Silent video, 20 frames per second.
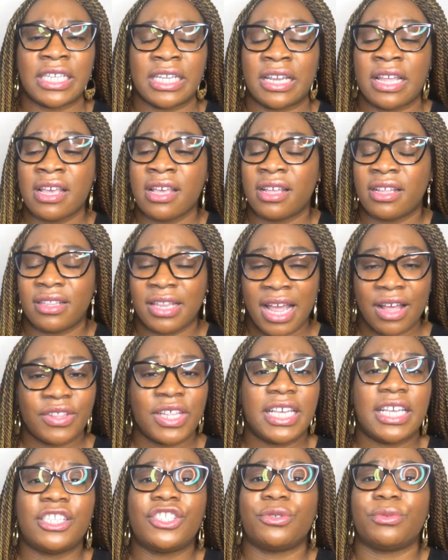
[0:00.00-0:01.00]
and now
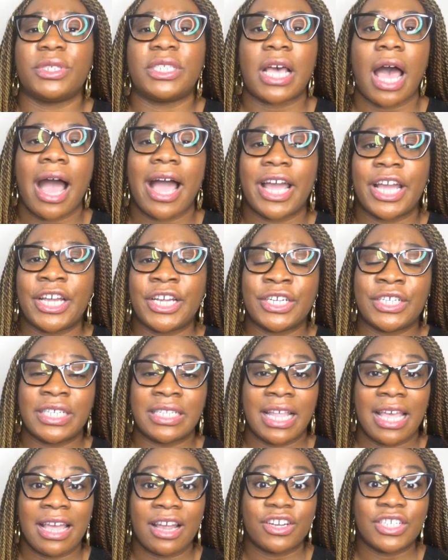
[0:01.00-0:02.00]
they get to retire
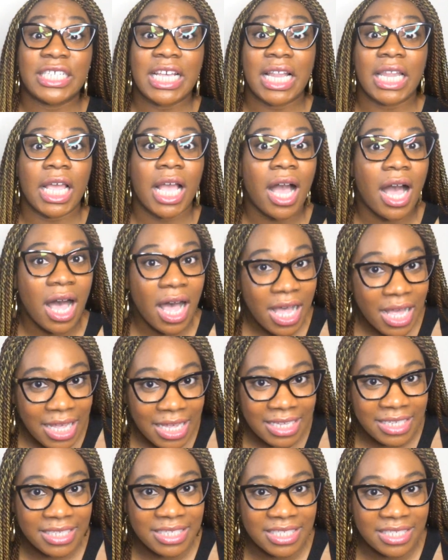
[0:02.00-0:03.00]
and they are telling
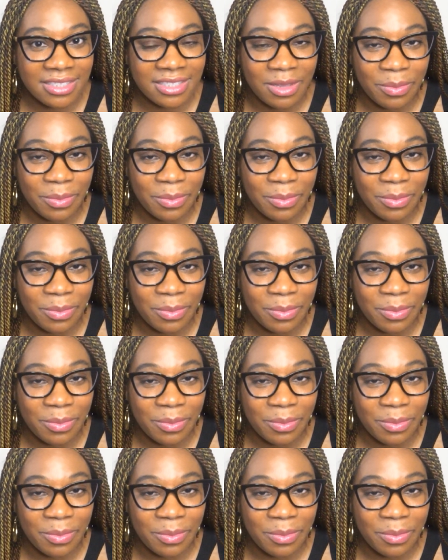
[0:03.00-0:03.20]
us,